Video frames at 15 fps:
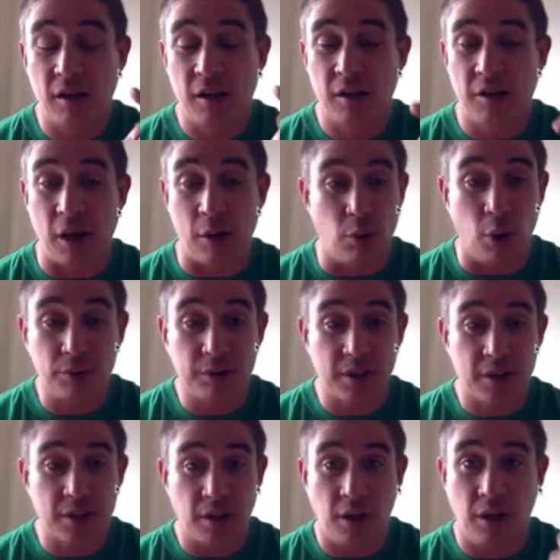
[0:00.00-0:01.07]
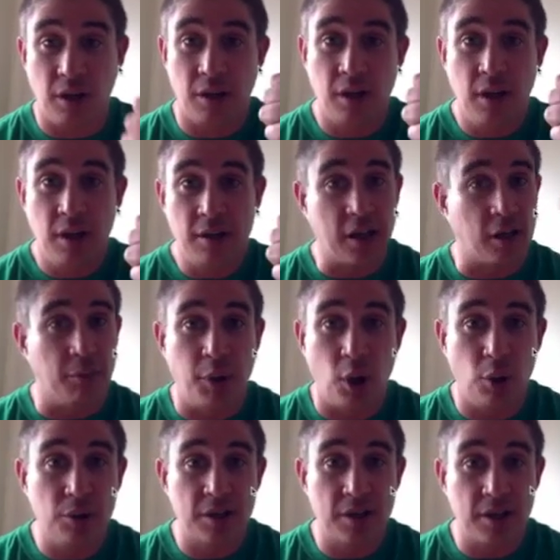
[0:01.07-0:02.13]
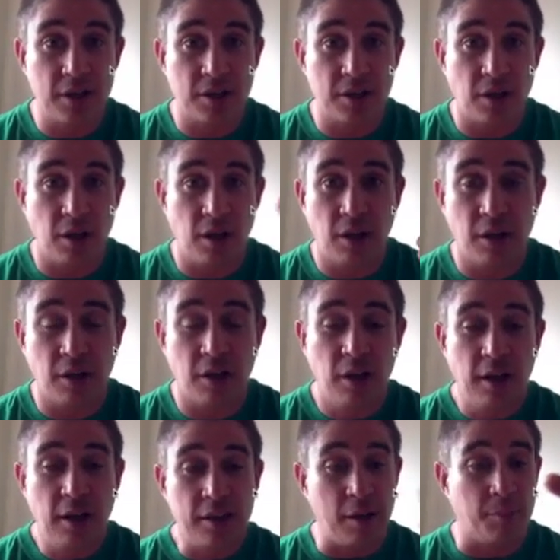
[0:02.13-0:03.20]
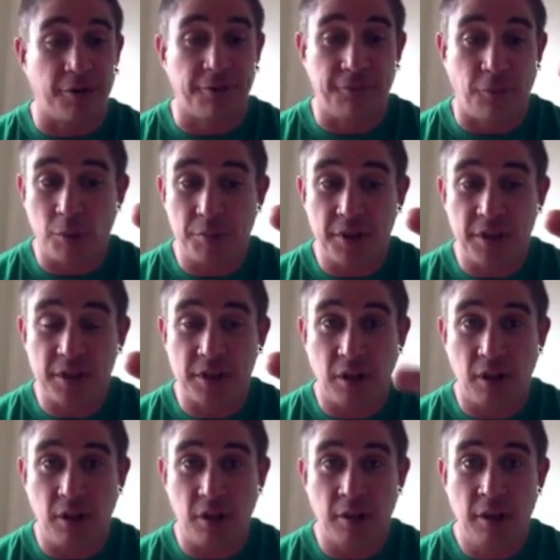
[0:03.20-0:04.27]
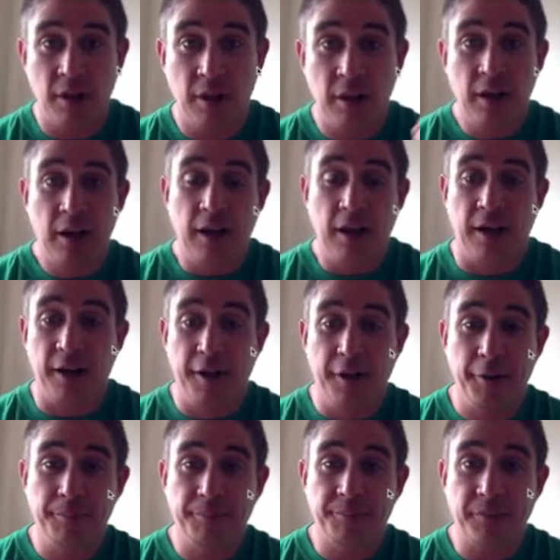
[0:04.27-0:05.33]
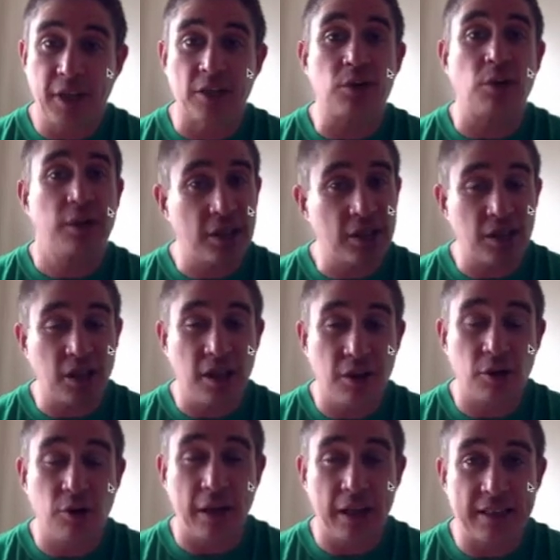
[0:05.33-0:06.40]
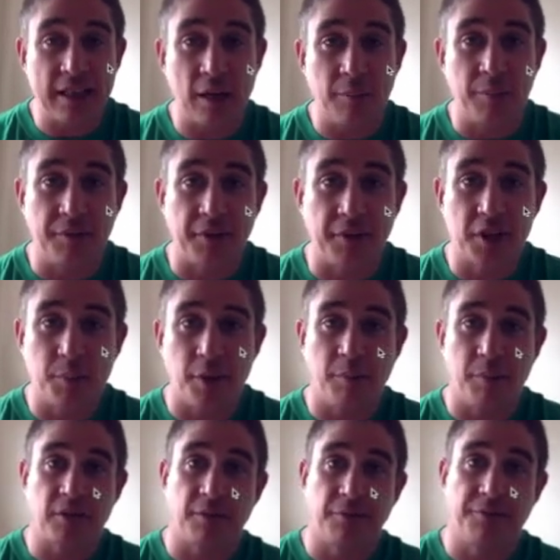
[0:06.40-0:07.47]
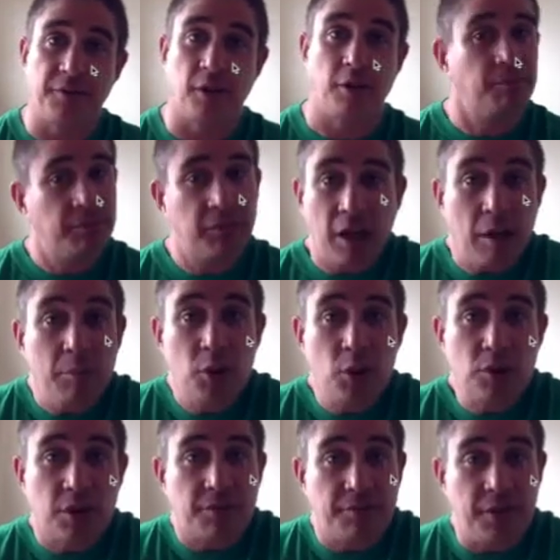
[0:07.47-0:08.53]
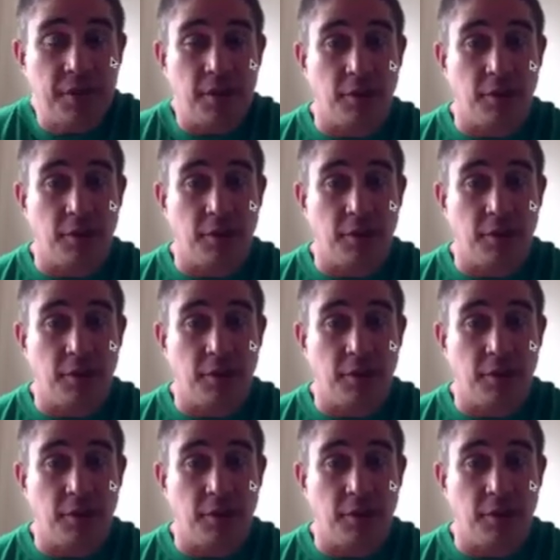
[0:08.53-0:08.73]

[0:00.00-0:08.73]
wrote this song, they composed this song, they performed the song. And so this is another great example of an experimental film, a music video.